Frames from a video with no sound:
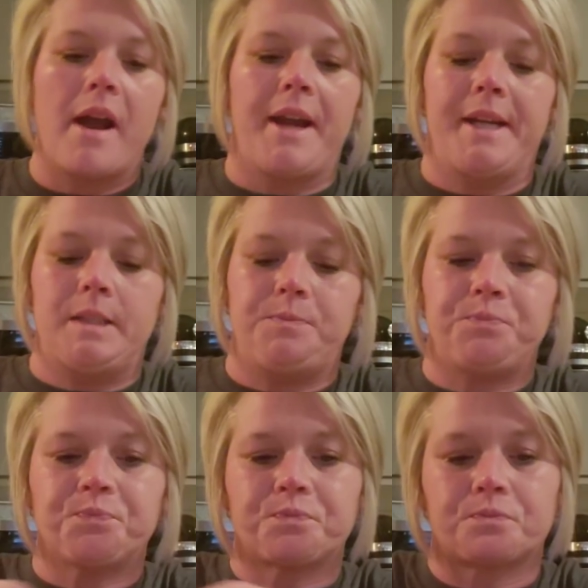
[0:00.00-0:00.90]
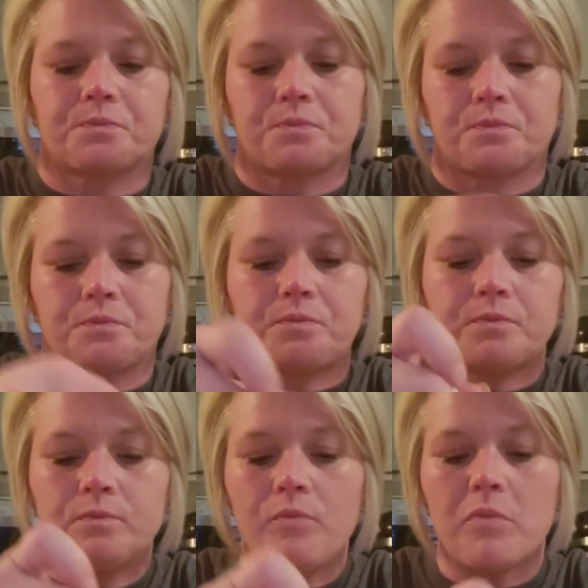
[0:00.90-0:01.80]
And
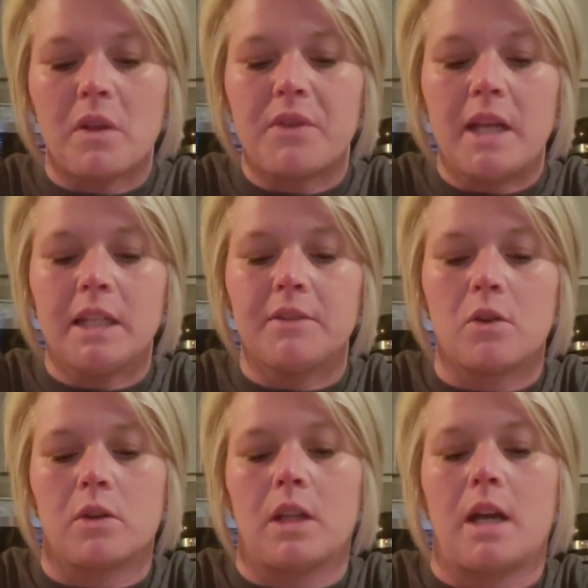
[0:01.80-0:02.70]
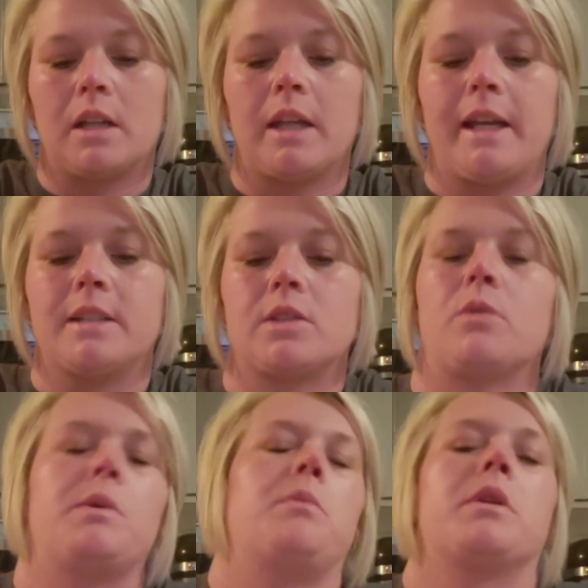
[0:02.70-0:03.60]
they lived on a lot of land,
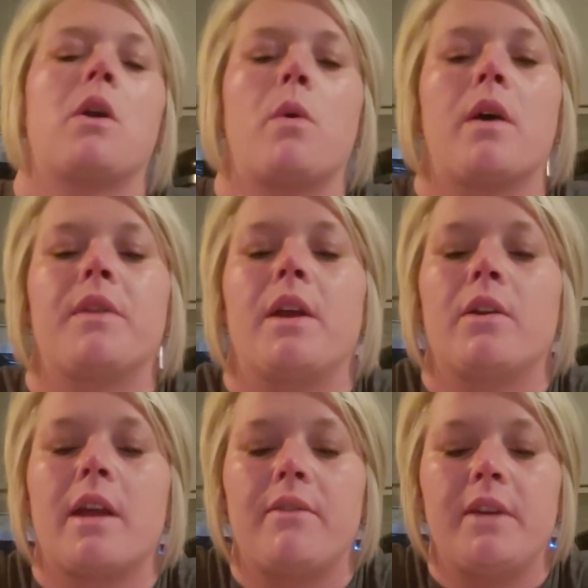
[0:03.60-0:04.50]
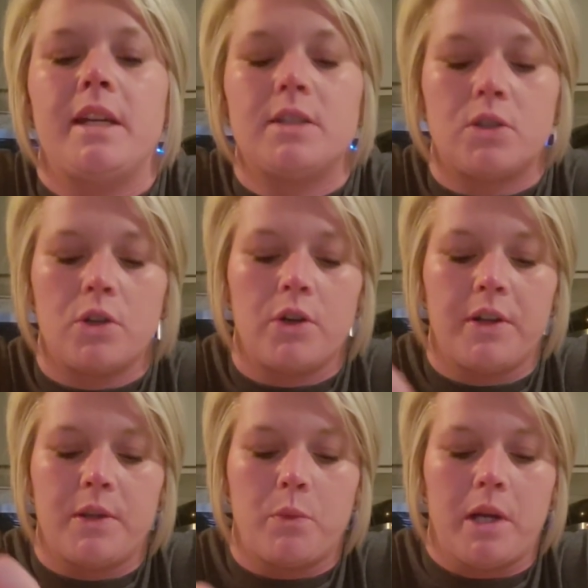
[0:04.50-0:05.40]
so we would go out there and have Easter,
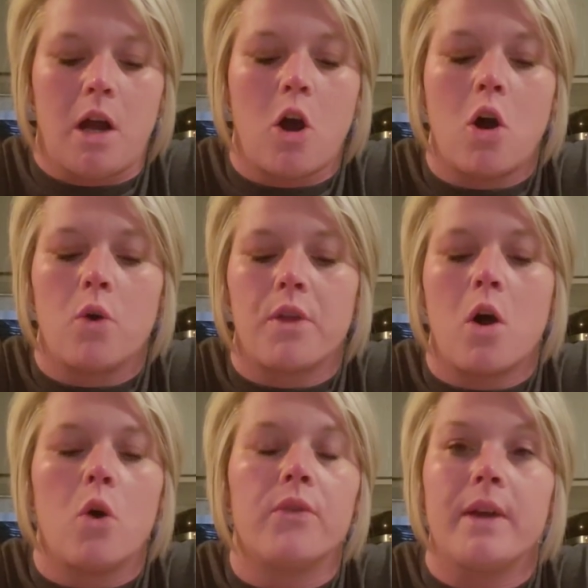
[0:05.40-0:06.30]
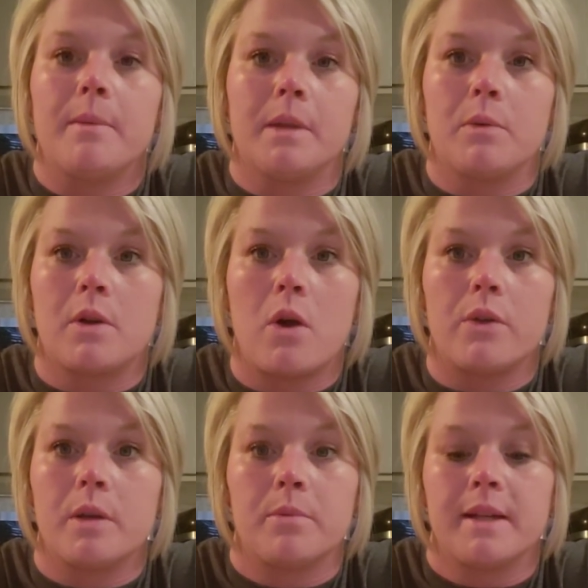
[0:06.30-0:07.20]
and then the whole family would go
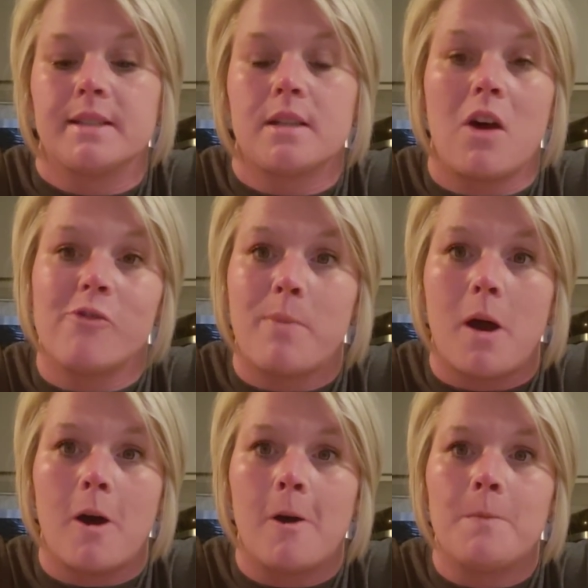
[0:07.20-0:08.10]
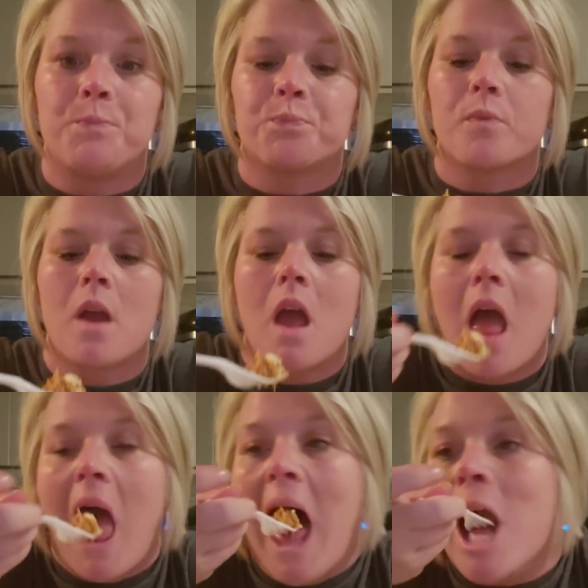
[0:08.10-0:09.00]
out there and play softball.
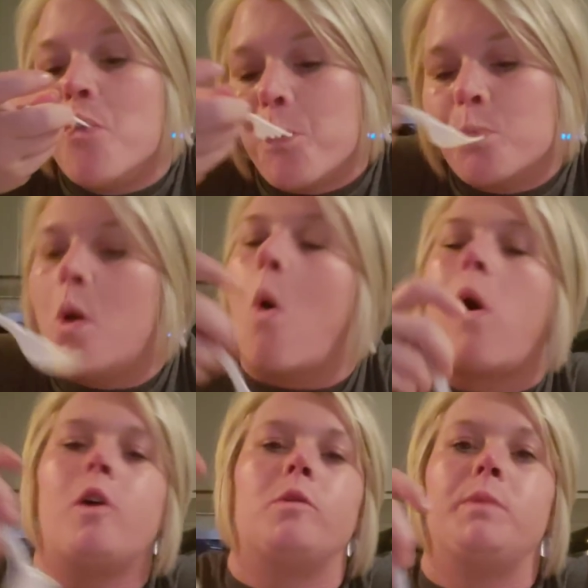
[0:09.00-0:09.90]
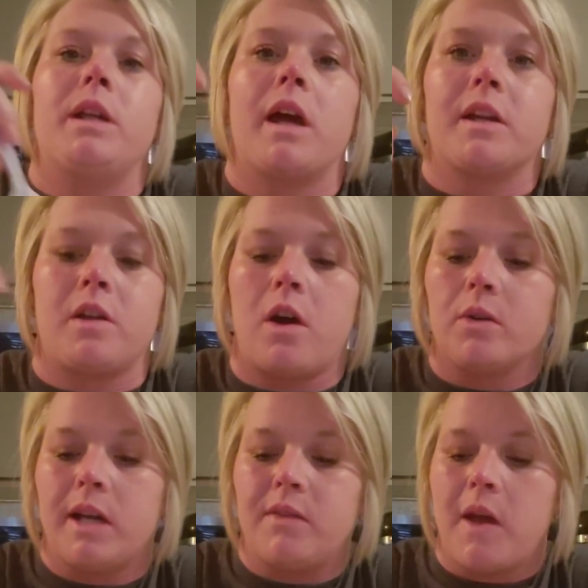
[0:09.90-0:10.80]
It would be like an
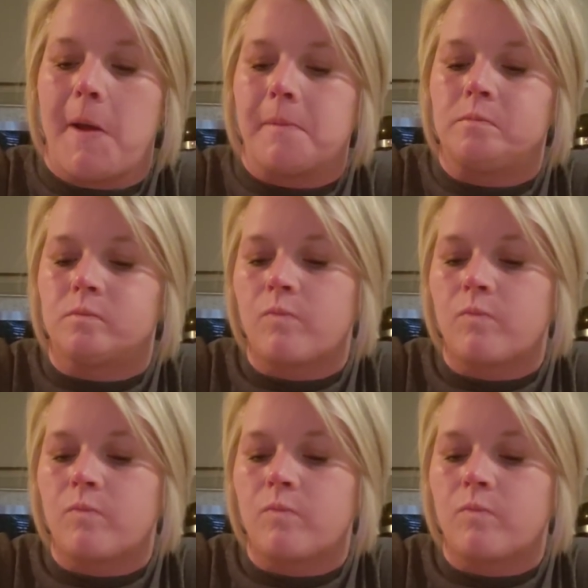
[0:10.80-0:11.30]
all-day thing.